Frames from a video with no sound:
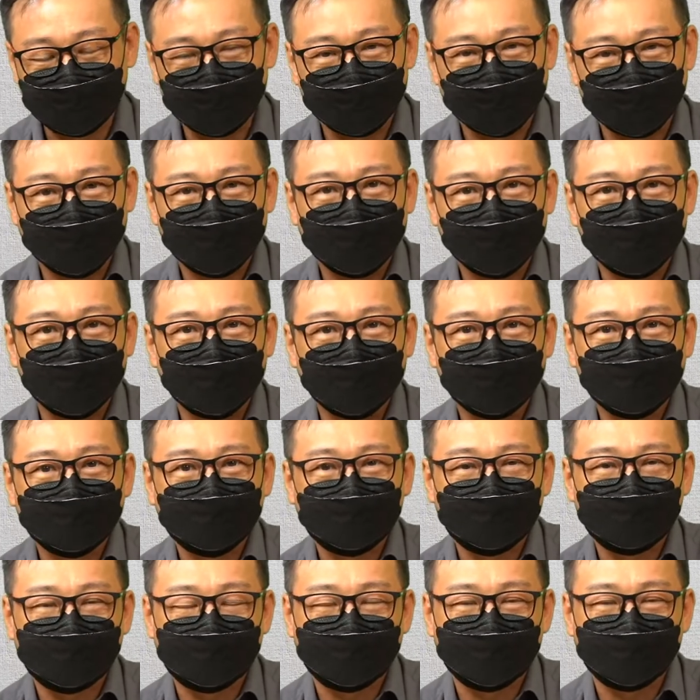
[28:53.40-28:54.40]
I, I
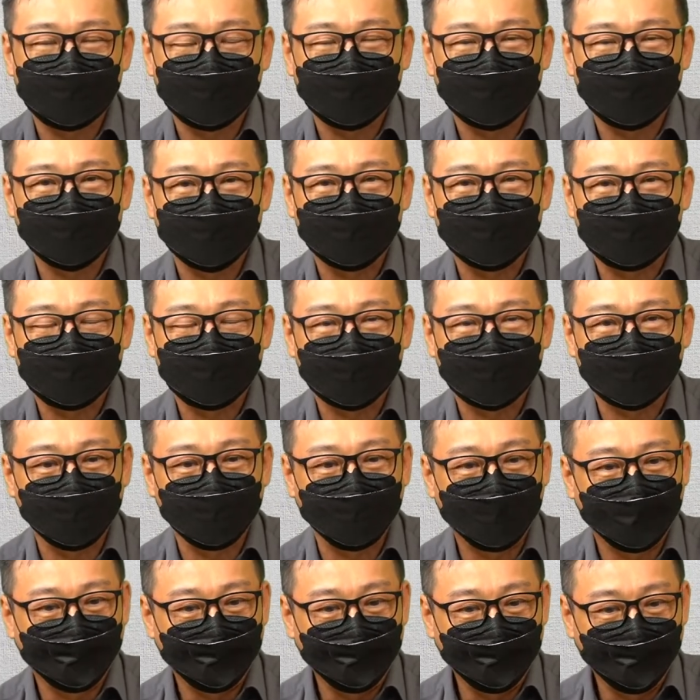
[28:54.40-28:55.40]
just share
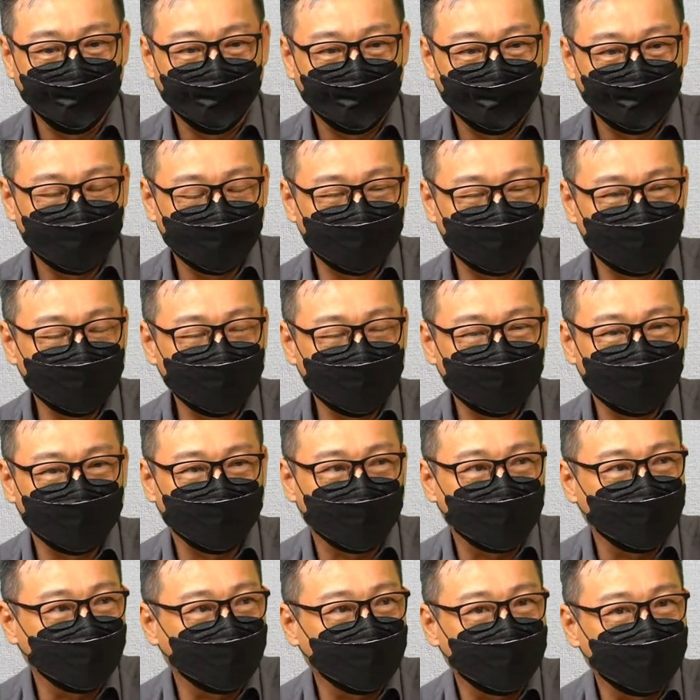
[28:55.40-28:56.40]
basically through the
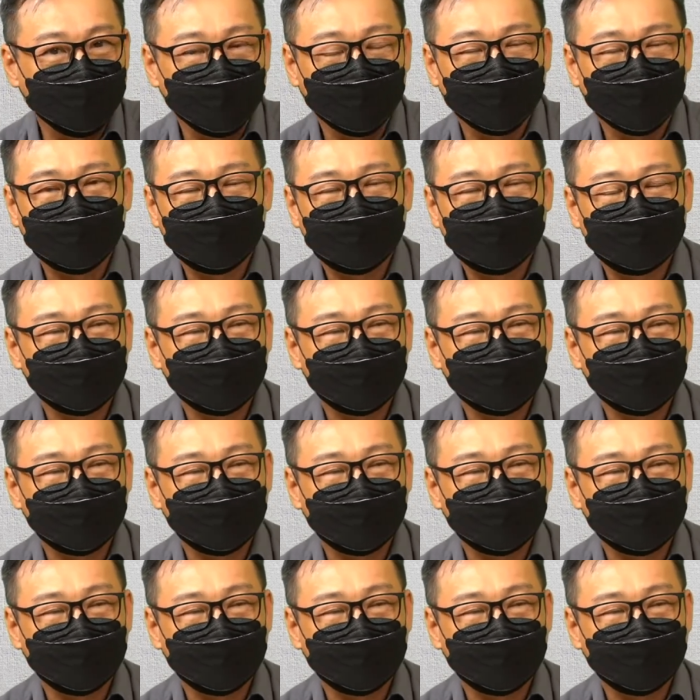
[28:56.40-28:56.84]
pandemic,